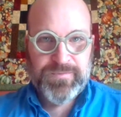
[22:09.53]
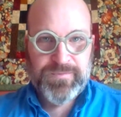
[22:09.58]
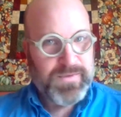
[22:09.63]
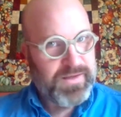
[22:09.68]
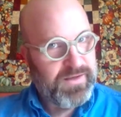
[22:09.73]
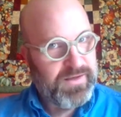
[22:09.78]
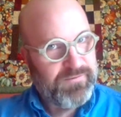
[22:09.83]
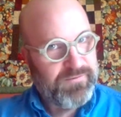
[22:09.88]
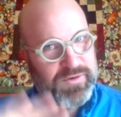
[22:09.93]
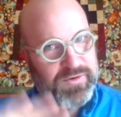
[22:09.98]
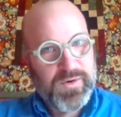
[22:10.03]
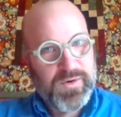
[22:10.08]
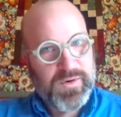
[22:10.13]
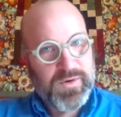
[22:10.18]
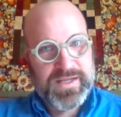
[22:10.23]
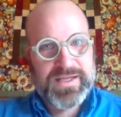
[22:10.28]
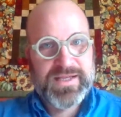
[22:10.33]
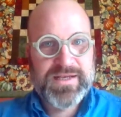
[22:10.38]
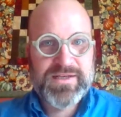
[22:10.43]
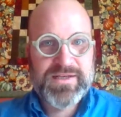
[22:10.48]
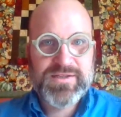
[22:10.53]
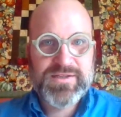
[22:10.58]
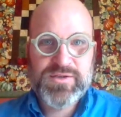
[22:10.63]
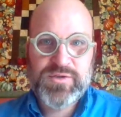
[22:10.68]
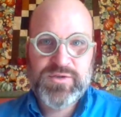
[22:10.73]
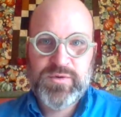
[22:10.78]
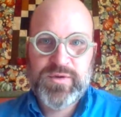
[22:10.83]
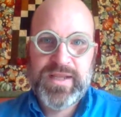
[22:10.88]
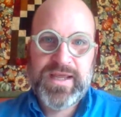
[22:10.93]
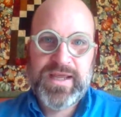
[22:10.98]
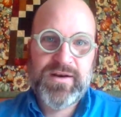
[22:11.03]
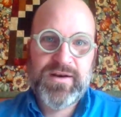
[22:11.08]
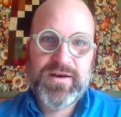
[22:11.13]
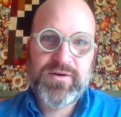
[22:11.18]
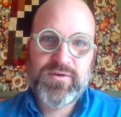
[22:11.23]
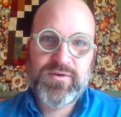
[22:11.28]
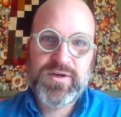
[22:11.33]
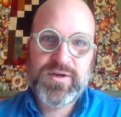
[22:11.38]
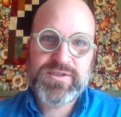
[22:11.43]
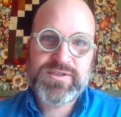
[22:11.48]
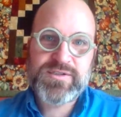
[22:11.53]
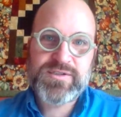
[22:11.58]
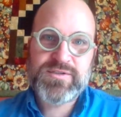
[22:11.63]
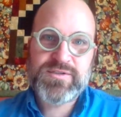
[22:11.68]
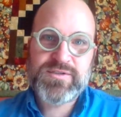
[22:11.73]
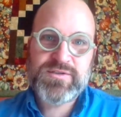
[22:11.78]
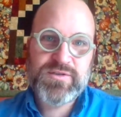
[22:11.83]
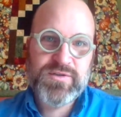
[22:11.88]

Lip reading: if they to get into doing that across